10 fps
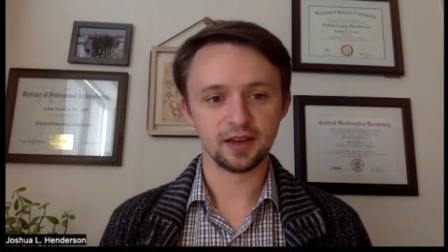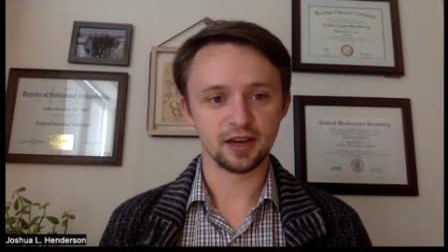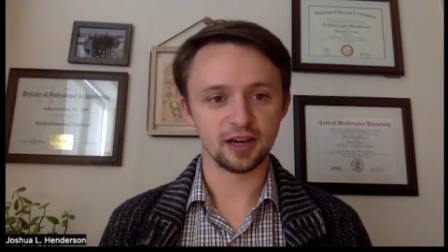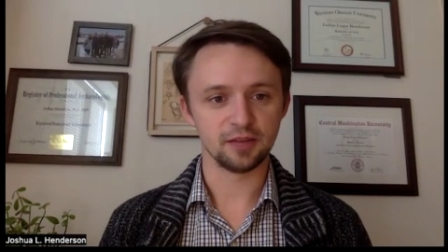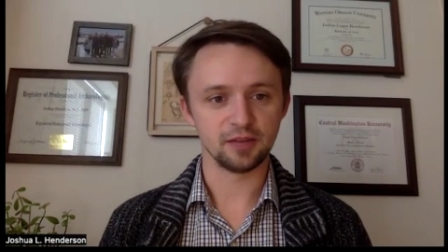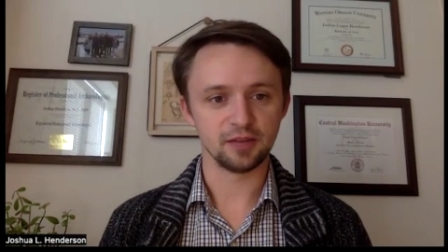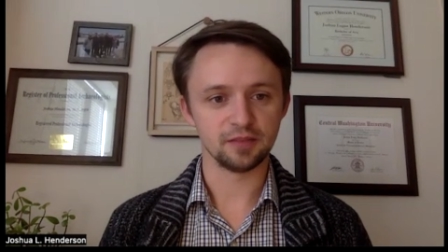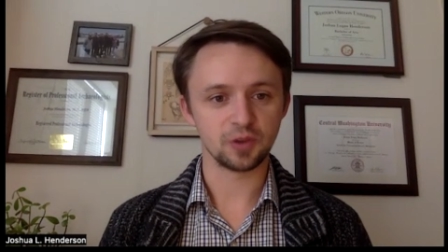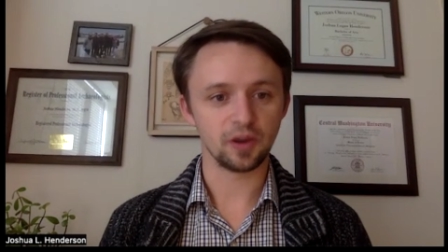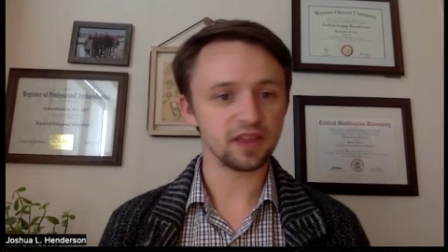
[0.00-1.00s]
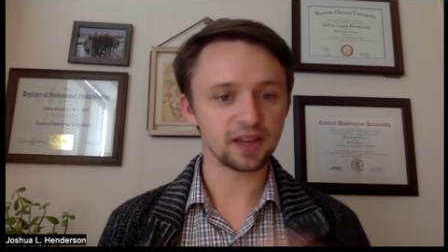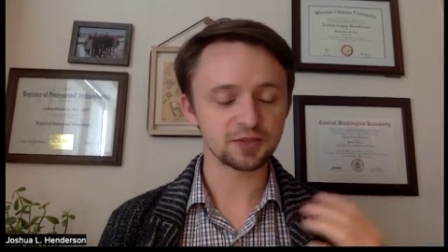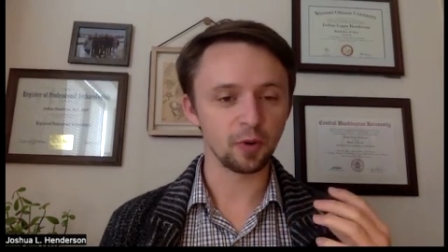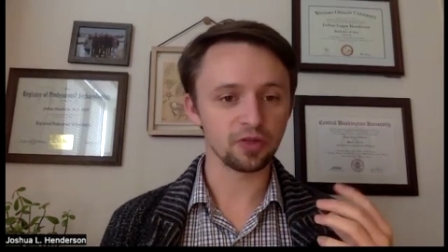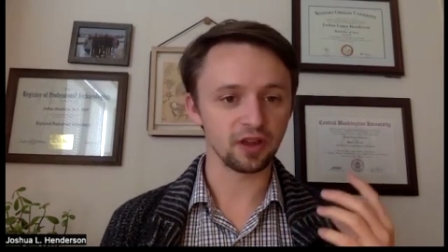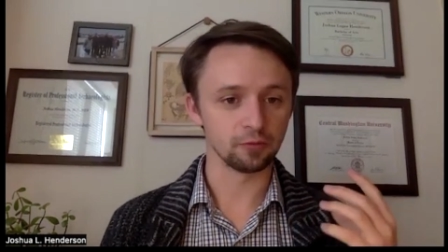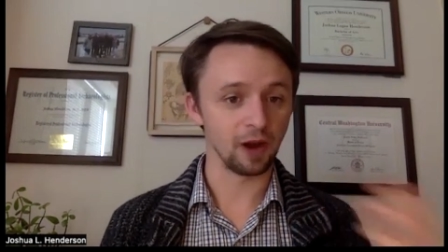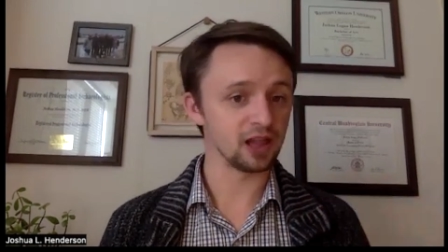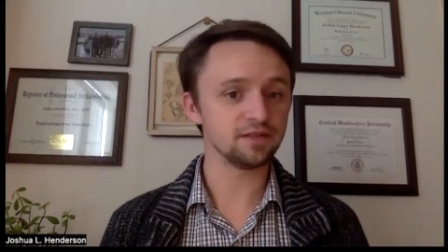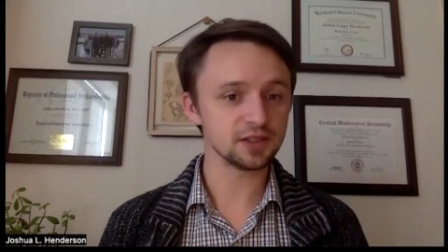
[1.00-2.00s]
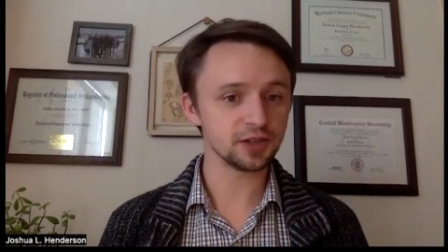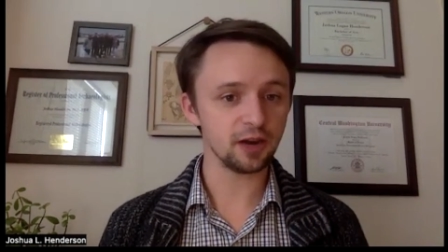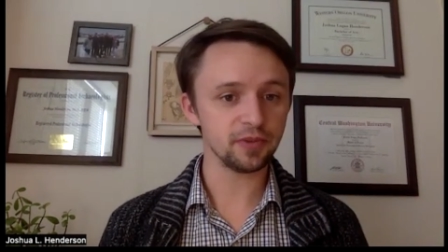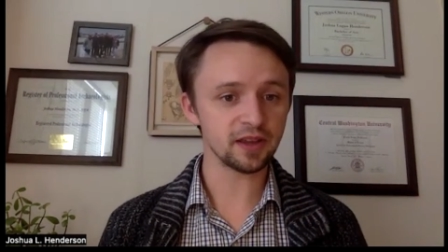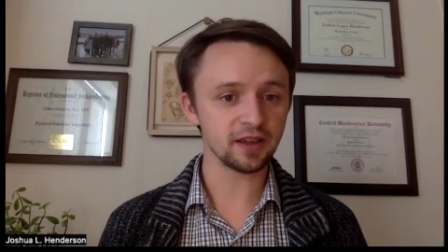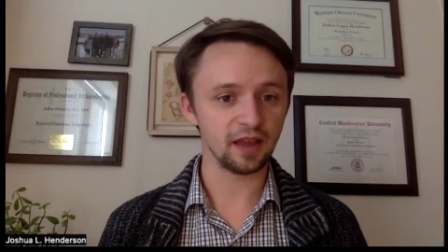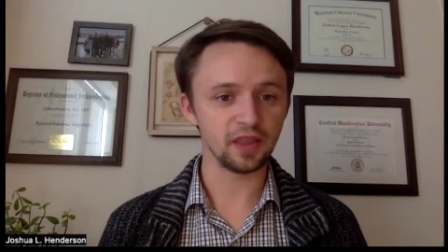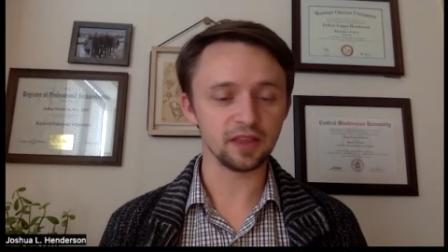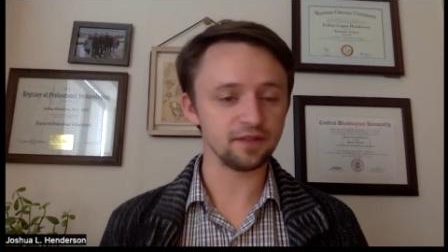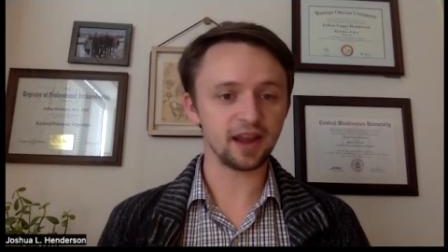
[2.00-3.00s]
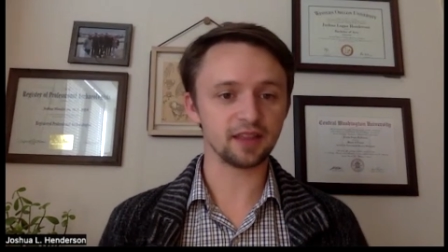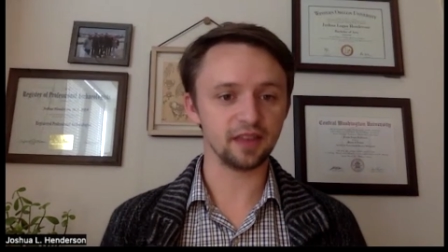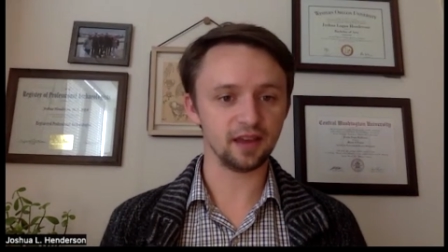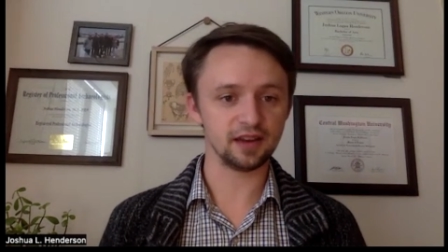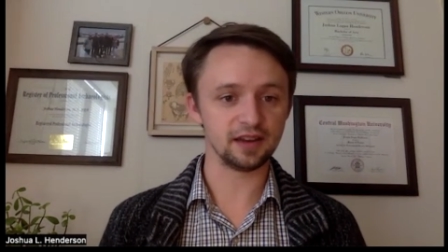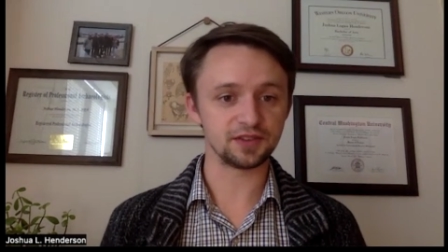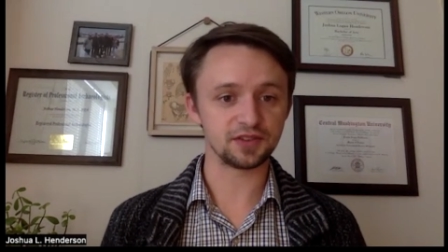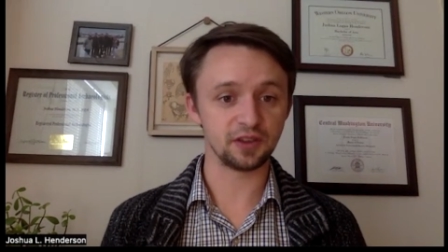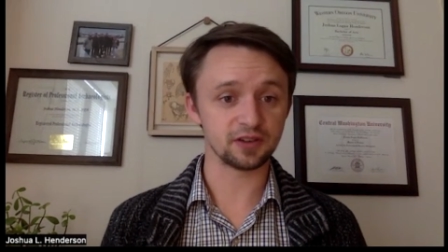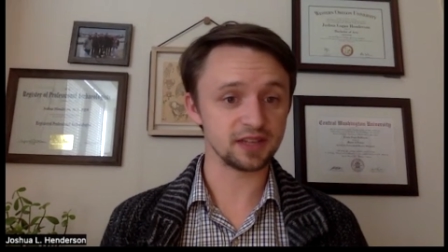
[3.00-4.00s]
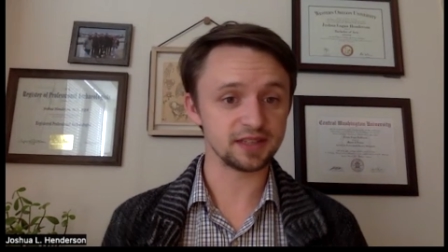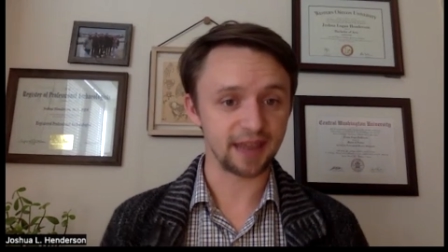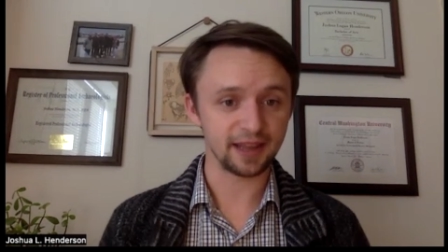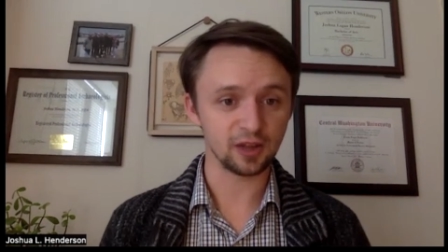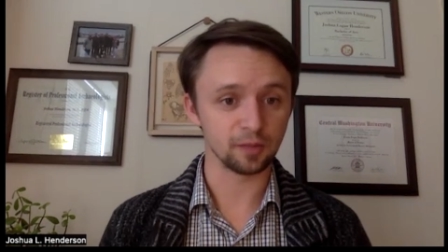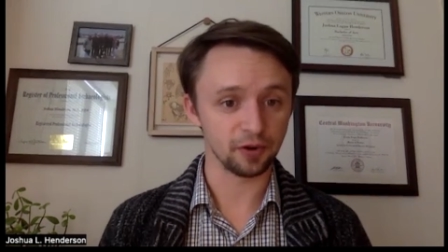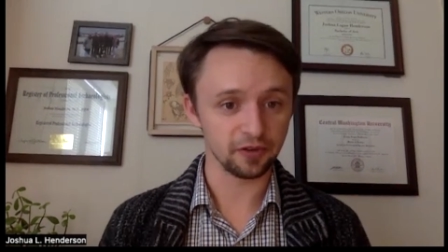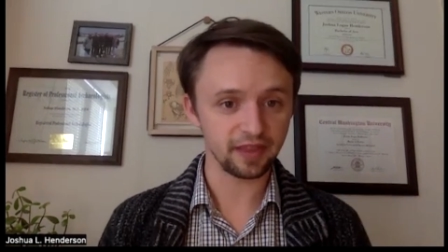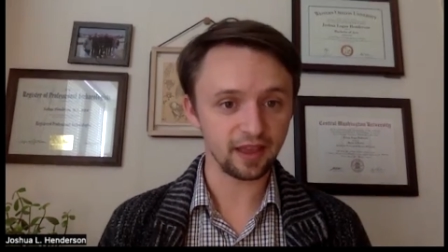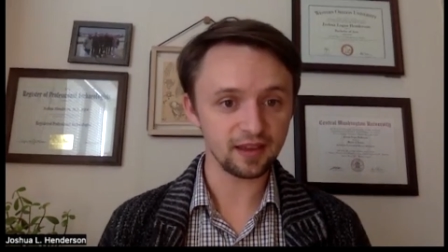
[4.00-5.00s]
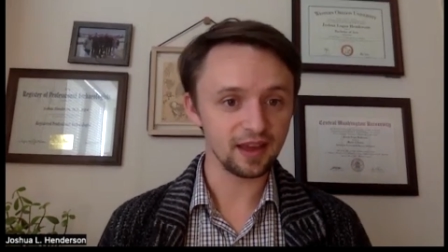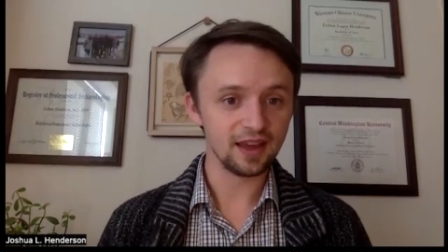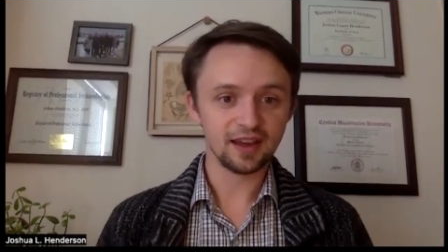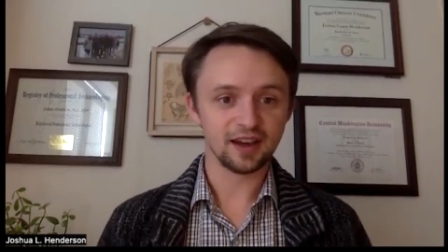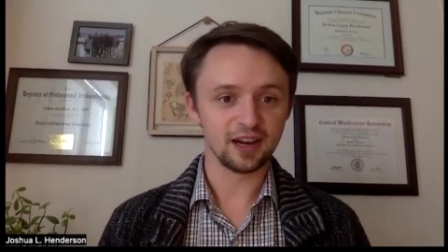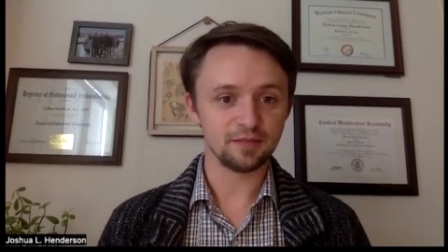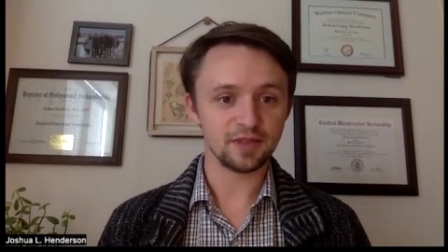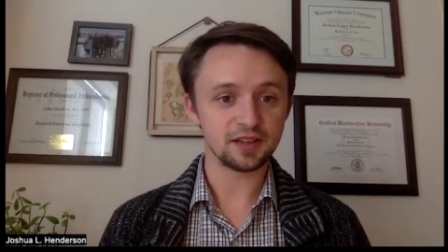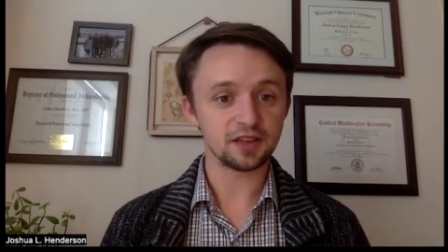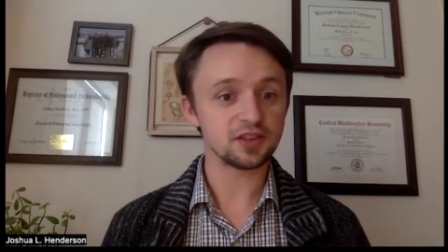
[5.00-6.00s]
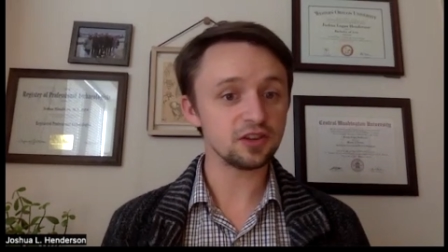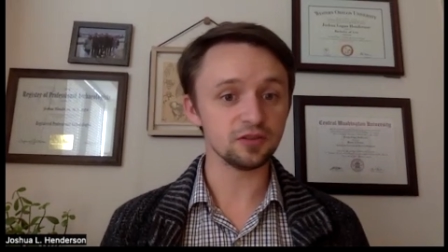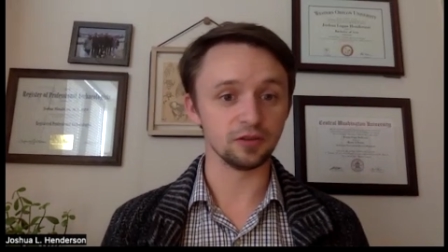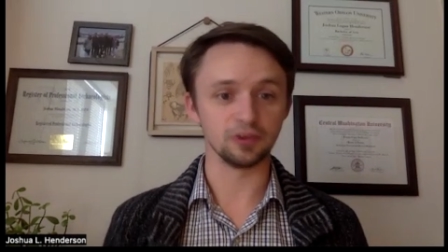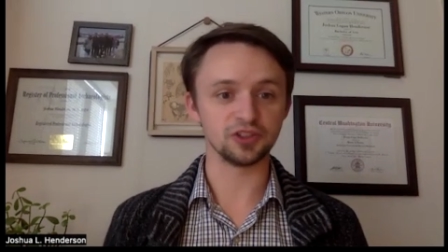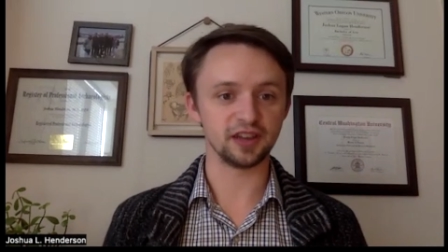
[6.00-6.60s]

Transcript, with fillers: Um, so I think it's both a relevant topic, and then the fact that it's their centennial birthday, um, it, it's huge.